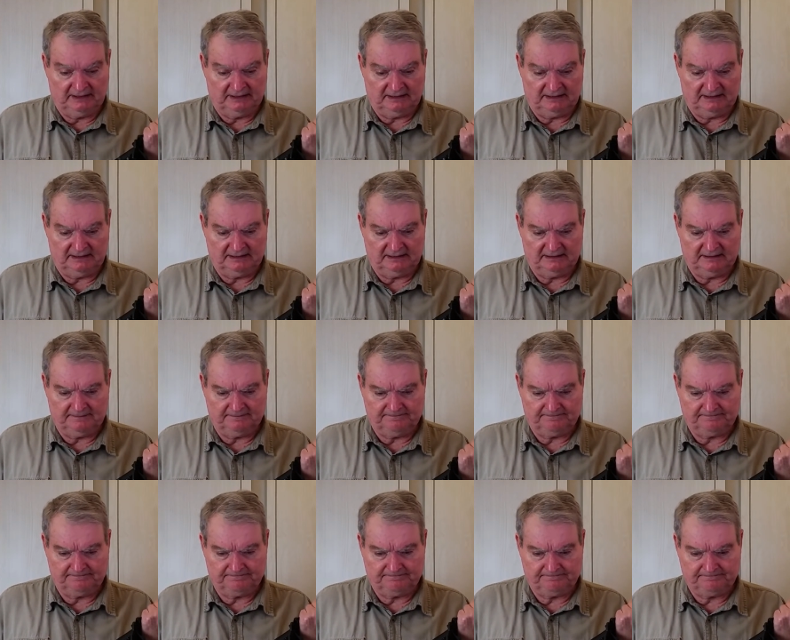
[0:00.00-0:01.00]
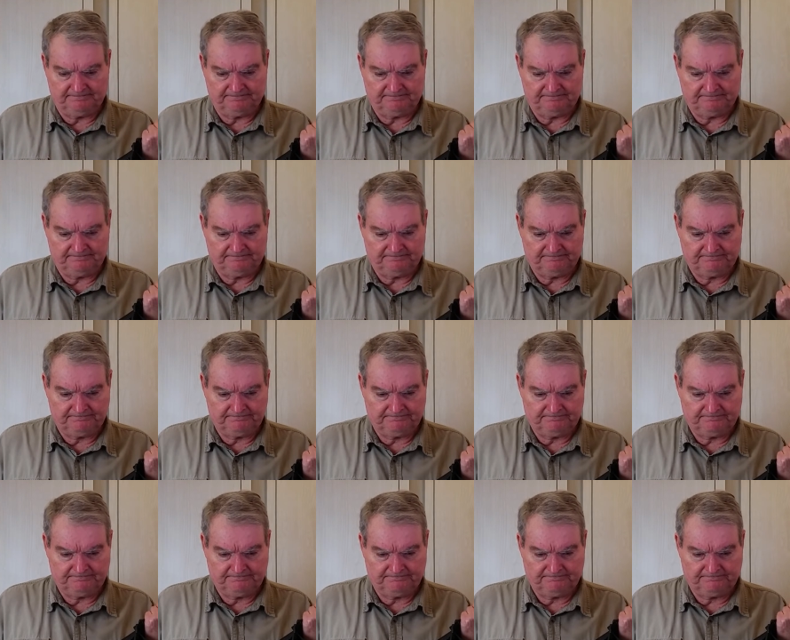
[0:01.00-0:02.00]

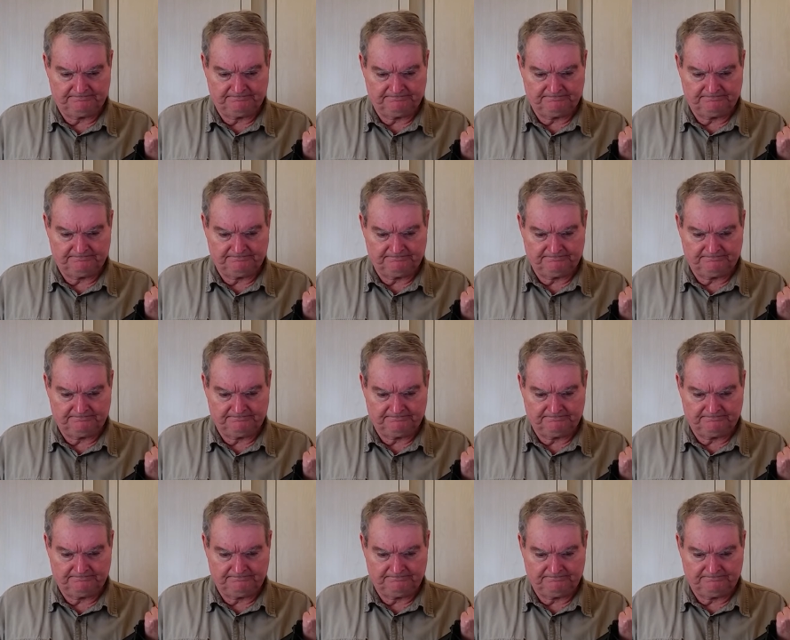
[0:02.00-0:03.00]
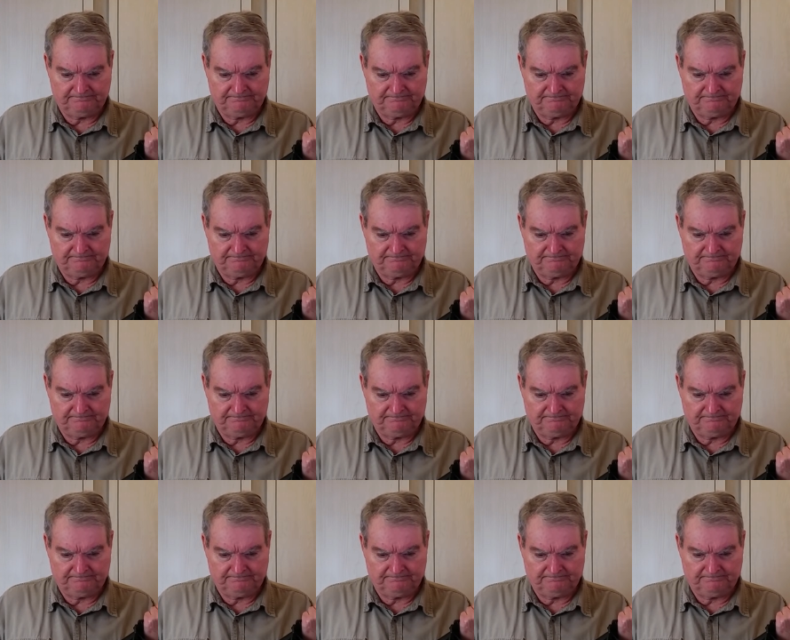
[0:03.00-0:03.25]
Nothing is said.